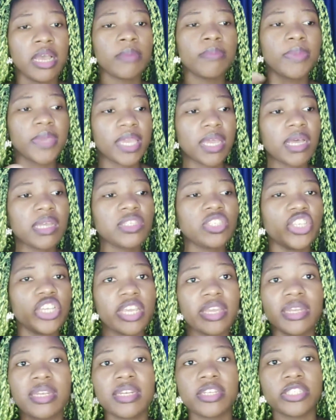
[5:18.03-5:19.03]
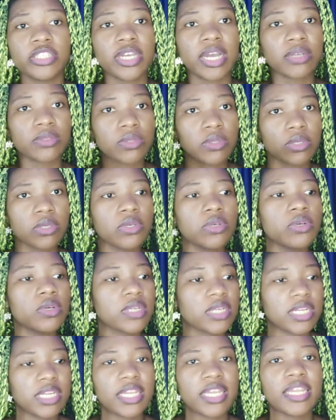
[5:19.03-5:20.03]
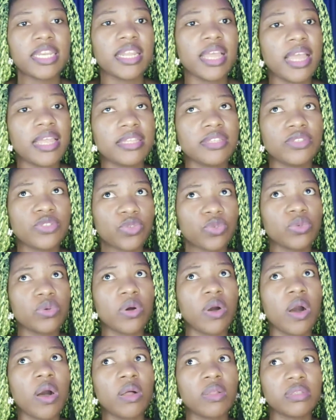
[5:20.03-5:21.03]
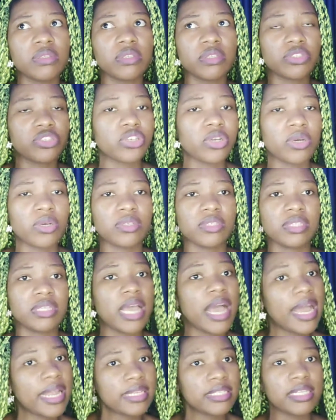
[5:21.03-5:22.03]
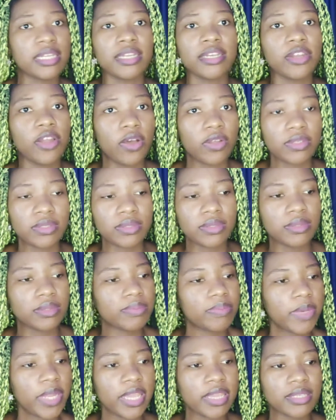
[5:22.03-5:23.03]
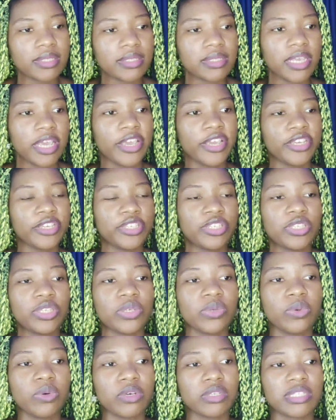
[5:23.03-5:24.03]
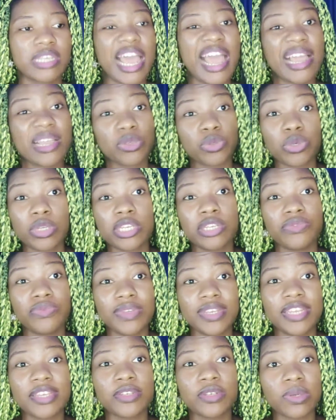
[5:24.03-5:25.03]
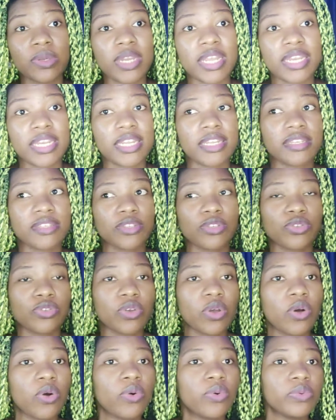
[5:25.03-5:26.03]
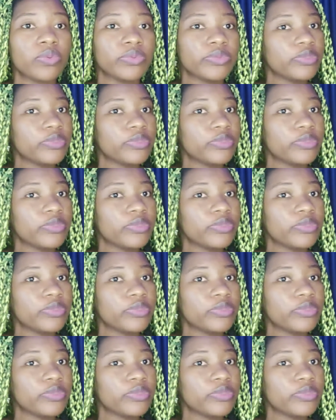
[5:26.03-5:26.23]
because she had learned how to cook, clean, and do all the chores at the nun's place, she was actually really good at it. So